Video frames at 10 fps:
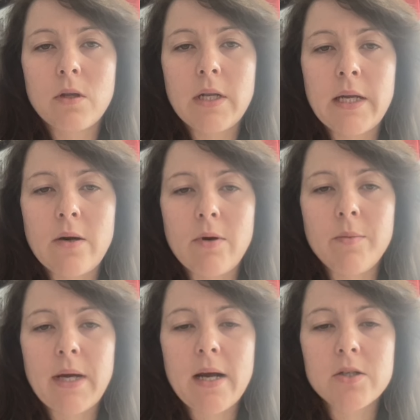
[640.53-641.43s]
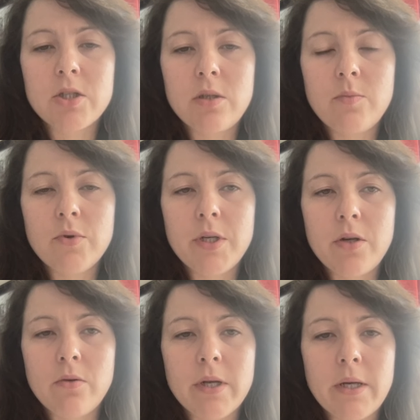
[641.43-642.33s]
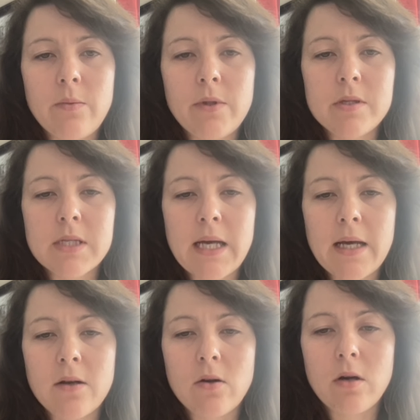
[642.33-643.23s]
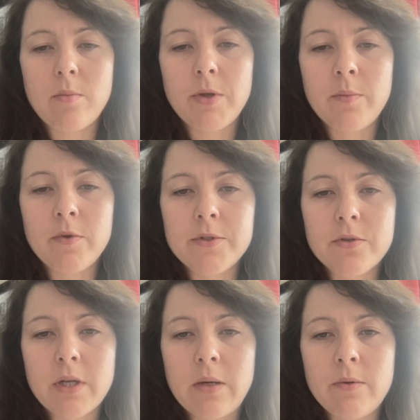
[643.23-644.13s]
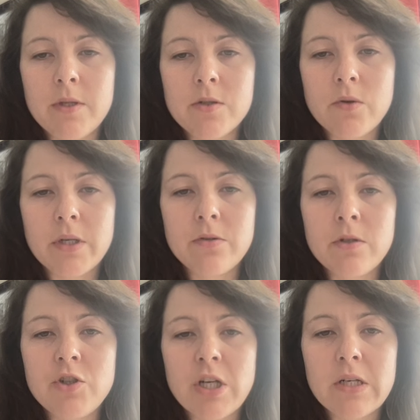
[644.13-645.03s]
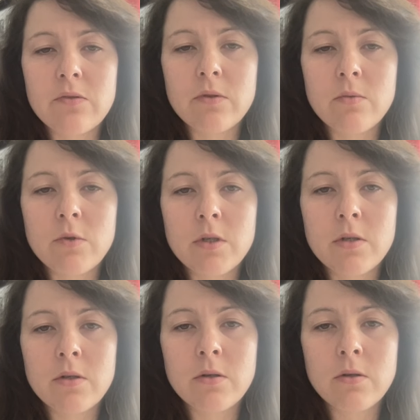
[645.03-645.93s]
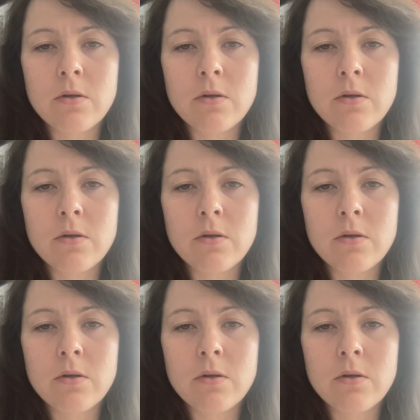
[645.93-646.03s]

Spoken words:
Now, I'm actually pretty okay with this ad copy. I'm also okay with this going to the general one.